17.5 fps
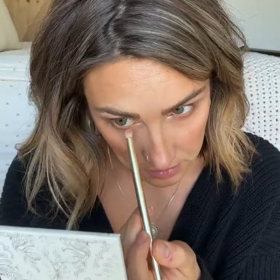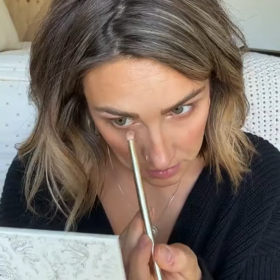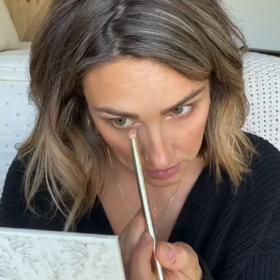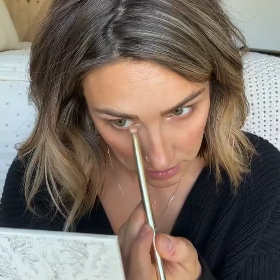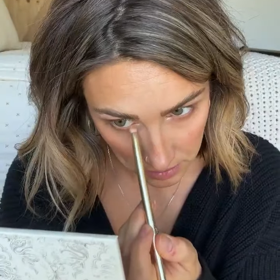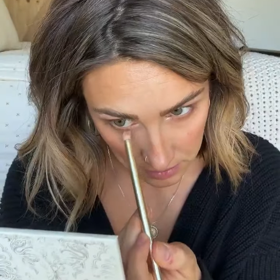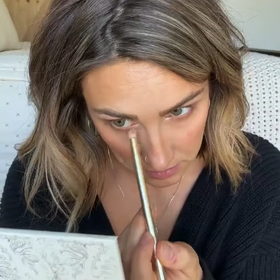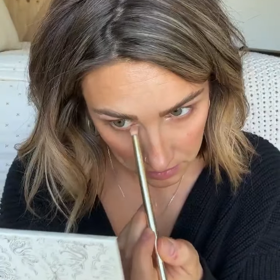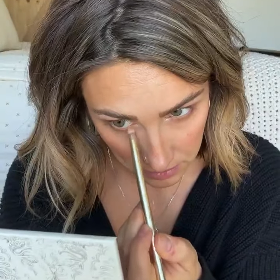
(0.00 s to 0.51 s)

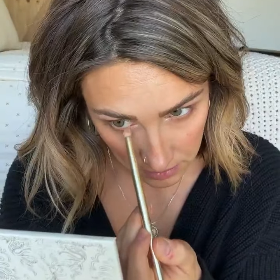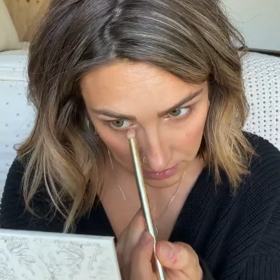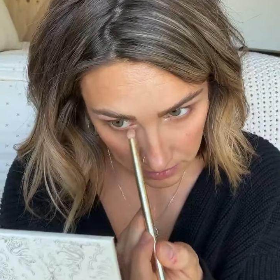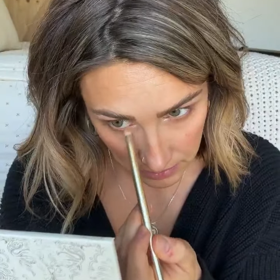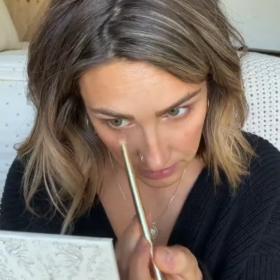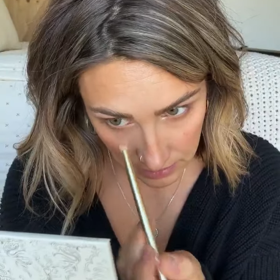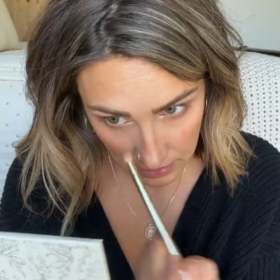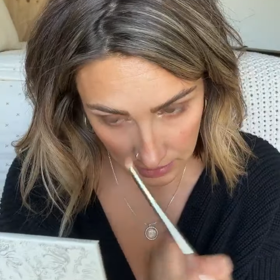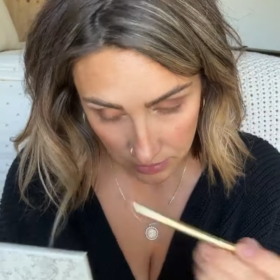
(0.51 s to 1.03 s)
Probably bring
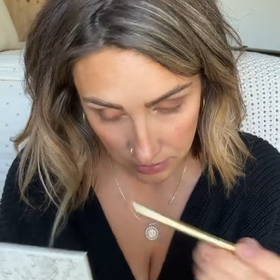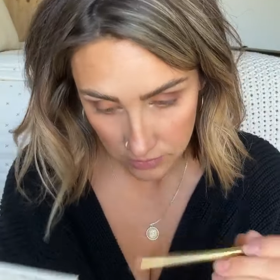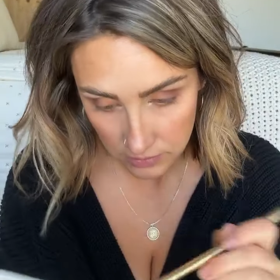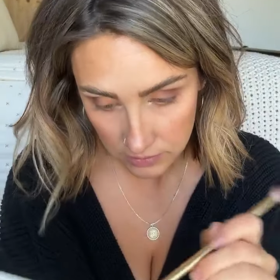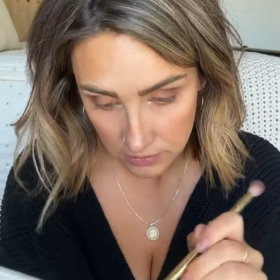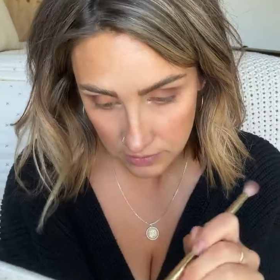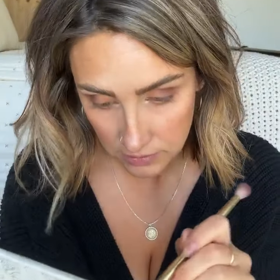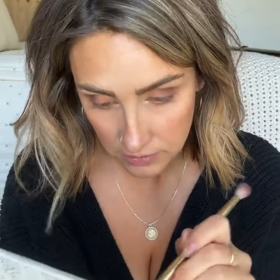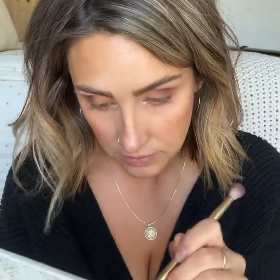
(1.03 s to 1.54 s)
that out a
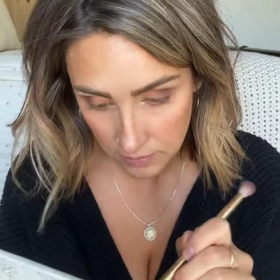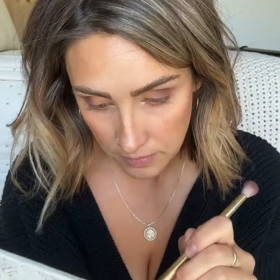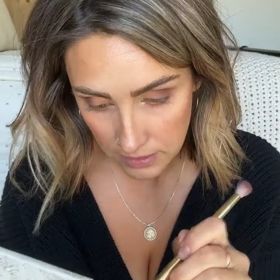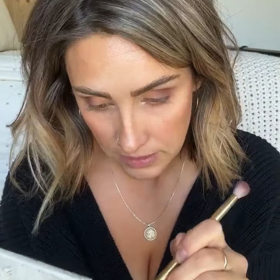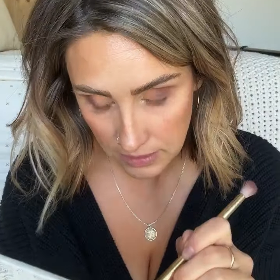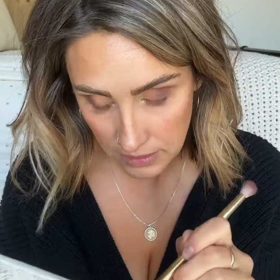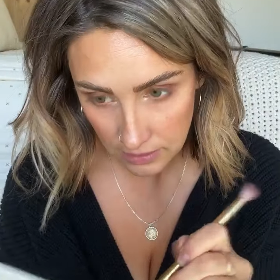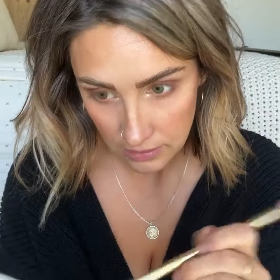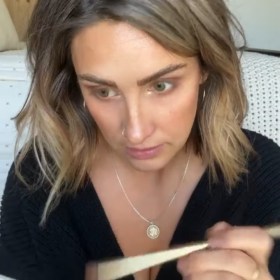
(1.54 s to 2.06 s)
little
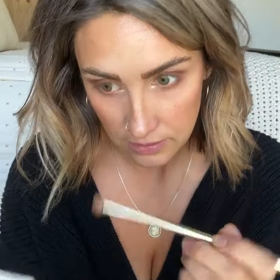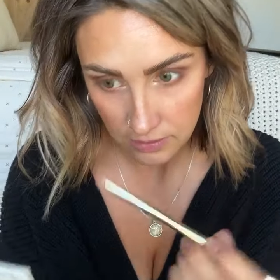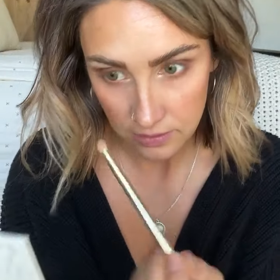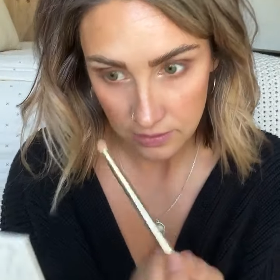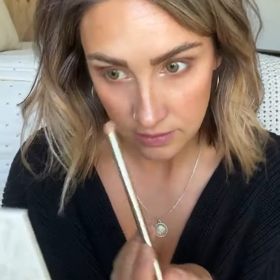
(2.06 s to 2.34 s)
bit.